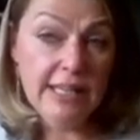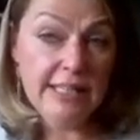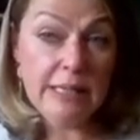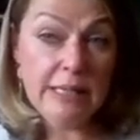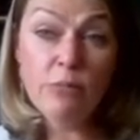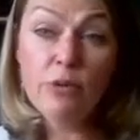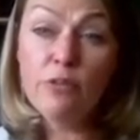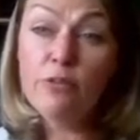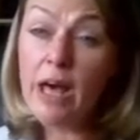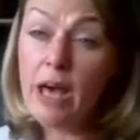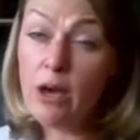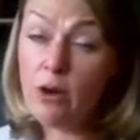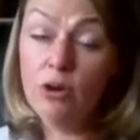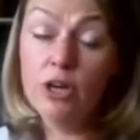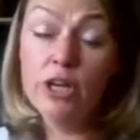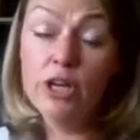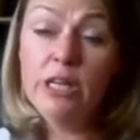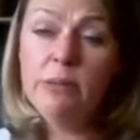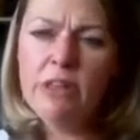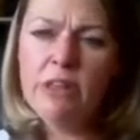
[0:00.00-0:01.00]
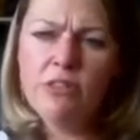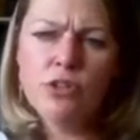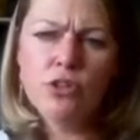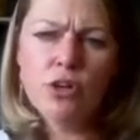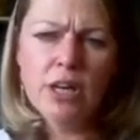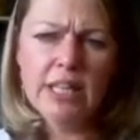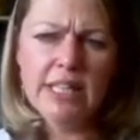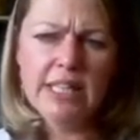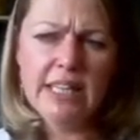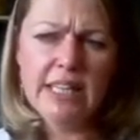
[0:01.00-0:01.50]
some of our learning
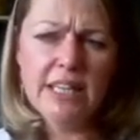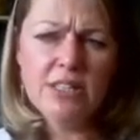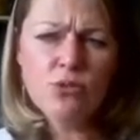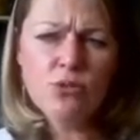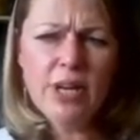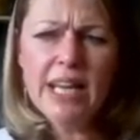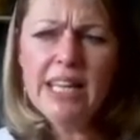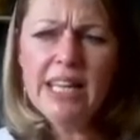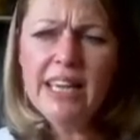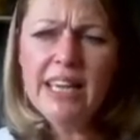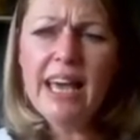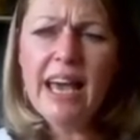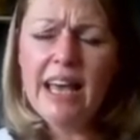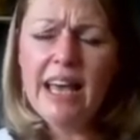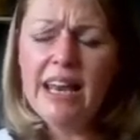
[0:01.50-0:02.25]
methodology has really